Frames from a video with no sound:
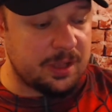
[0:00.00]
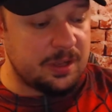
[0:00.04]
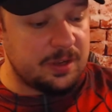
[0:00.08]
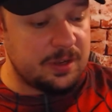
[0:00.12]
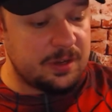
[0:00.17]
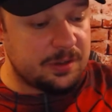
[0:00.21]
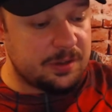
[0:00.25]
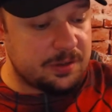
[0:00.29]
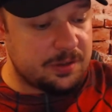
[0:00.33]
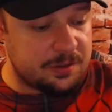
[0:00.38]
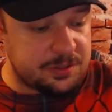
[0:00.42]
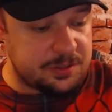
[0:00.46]

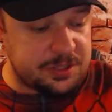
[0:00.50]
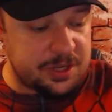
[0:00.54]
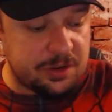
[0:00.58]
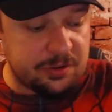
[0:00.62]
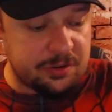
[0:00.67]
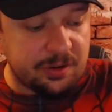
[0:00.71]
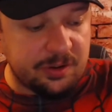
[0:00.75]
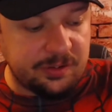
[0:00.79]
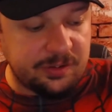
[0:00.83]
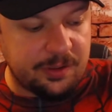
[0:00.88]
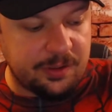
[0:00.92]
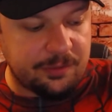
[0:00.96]
They're
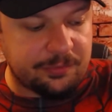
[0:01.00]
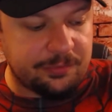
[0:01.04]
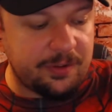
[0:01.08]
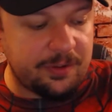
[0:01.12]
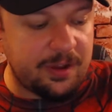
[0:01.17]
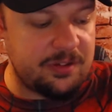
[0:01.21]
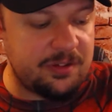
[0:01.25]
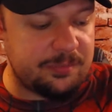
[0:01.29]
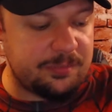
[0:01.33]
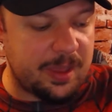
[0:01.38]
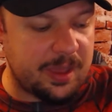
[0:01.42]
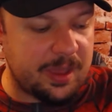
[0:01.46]
generally
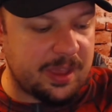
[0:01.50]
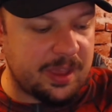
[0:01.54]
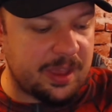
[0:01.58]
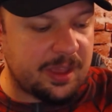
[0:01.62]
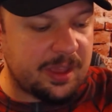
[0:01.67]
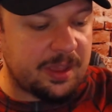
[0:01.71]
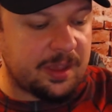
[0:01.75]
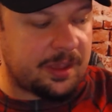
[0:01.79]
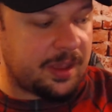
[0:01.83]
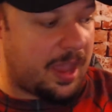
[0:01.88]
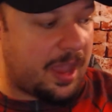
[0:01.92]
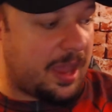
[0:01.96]
afraid of
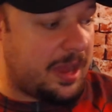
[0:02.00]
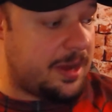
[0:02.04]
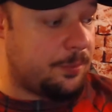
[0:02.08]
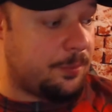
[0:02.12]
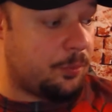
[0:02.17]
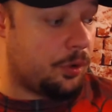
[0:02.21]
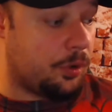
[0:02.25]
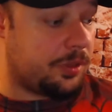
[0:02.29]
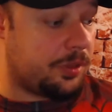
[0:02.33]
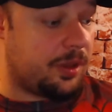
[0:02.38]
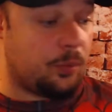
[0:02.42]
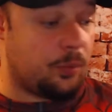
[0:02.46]
making any
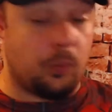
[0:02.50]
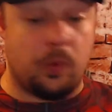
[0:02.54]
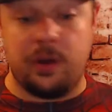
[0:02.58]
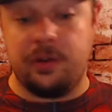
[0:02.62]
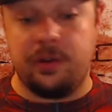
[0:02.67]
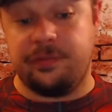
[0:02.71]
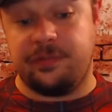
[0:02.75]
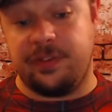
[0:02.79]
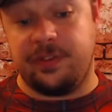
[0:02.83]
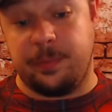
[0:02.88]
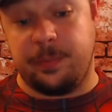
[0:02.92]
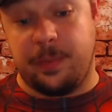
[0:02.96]
more than one
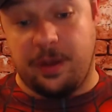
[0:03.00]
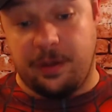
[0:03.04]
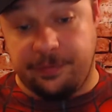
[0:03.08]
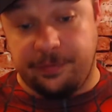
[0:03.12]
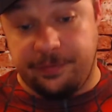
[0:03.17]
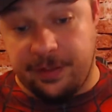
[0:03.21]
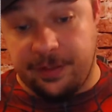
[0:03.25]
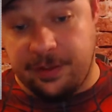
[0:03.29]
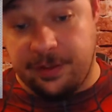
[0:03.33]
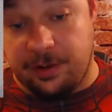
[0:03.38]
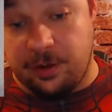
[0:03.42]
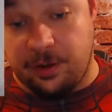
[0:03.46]
female
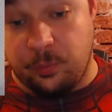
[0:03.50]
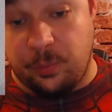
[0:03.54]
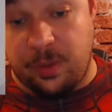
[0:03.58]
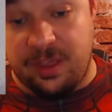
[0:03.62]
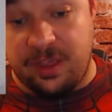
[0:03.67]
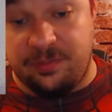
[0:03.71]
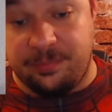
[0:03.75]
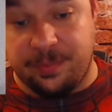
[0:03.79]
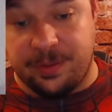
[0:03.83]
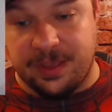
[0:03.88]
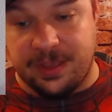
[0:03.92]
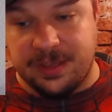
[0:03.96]
figure in a
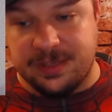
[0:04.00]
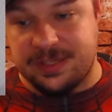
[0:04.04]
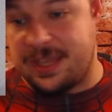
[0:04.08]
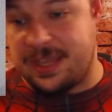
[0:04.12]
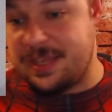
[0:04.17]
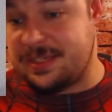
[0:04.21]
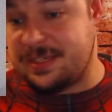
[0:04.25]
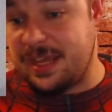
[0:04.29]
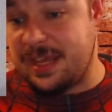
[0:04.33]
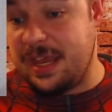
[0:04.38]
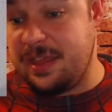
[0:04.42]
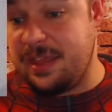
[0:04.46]
wave because they
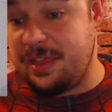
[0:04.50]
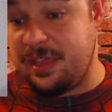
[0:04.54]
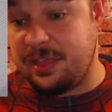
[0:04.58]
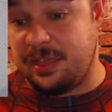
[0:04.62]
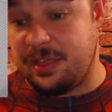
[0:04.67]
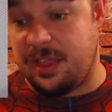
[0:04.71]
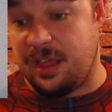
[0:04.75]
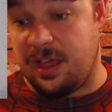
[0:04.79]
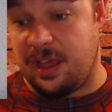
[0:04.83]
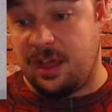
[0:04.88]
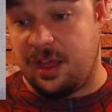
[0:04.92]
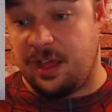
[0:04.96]
say that
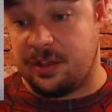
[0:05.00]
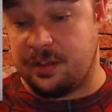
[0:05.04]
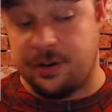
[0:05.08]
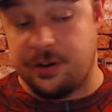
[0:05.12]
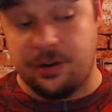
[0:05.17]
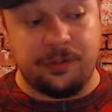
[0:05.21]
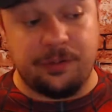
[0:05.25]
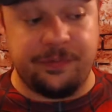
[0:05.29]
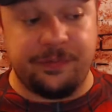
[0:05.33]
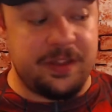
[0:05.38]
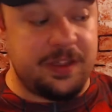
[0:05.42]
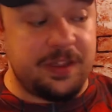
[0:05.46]
the
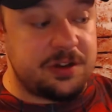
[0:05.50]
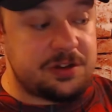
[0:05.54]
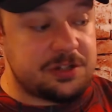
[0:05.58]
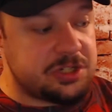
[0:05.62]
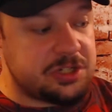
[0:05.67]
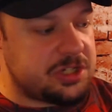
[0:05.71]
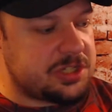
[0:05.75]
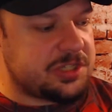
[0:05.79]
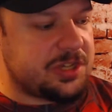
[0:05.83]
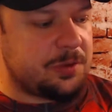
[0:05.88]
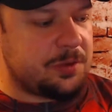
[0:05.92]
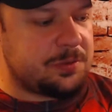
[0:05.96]
girl figures
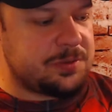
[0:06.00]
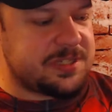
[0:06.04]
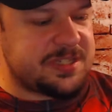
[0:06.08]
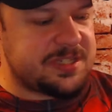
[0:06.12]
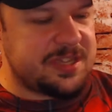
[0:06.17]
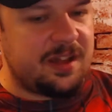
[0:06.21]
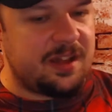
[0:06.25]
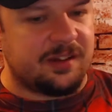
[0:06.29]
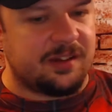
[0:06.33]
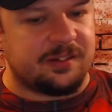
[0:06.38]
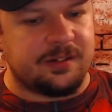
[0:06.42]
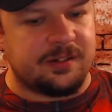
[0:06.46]
just don't
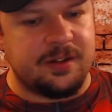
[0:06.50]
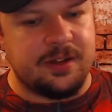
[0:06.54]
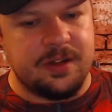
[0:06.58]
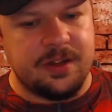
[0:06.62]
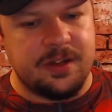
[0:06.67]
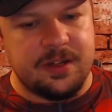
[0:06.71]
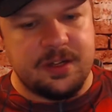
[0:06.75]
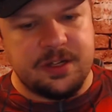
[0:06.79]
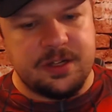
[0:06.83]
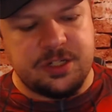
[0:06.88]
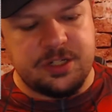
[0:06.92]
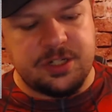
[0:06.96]
sell.
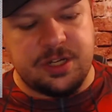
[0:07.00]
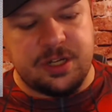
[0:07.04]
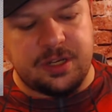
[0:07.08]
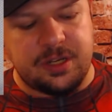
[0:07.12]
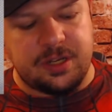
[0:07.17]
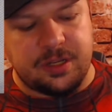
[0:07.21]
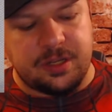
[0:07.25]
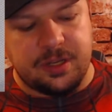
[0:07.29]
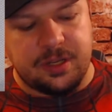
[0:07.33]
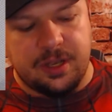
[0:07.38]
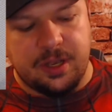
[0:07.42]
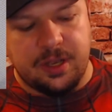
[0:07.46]

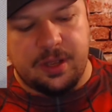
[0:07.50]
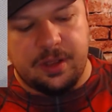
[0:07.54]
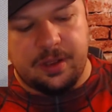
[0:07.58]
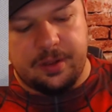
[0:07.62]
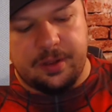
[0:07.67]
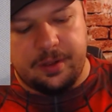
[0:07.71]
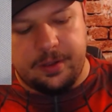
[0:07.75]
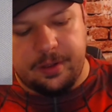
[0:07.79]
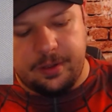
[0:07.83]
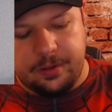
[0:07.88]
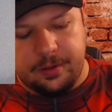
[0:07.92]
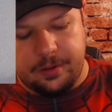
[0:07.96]
Gee,
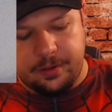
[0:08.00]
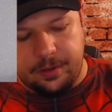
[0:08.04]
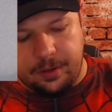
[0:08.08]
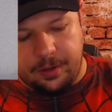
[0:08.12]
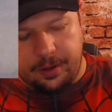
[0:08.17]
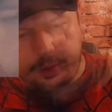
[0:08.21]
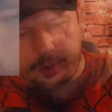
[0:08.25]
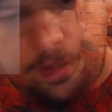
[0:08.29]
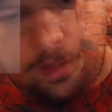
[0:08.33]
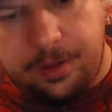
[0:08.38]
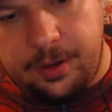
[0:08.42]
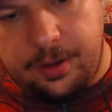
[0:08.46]

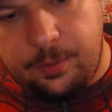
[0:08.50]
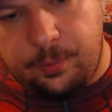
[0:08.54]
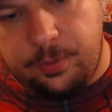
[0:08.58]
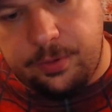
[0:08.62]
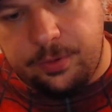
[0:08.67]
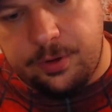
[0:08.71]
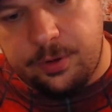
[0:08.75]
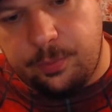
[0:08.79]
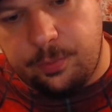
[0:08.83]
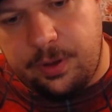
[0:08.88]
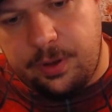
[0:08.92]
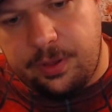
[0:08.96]
I
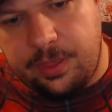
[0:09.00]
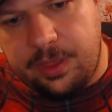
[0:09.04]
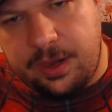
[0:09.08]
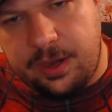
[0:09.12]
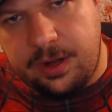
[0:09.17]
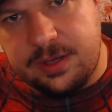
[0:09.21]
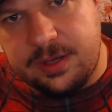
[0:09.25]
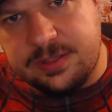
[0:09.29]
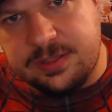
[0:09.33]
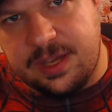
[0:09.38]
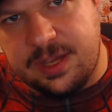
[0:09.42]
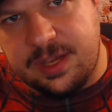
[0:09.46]
wonder why that
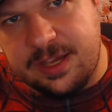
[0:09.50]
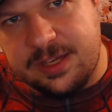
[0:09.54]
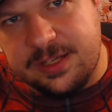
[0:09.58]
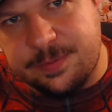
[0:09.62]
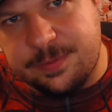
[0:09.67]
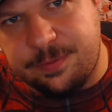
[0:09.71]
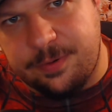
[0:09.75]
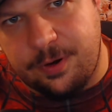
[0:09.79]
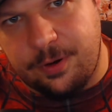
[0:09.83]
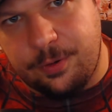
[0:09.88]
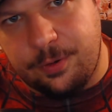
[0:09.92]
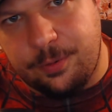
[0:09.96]
is,
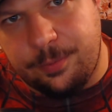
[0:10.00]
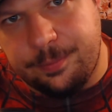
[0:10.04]
Hasbro.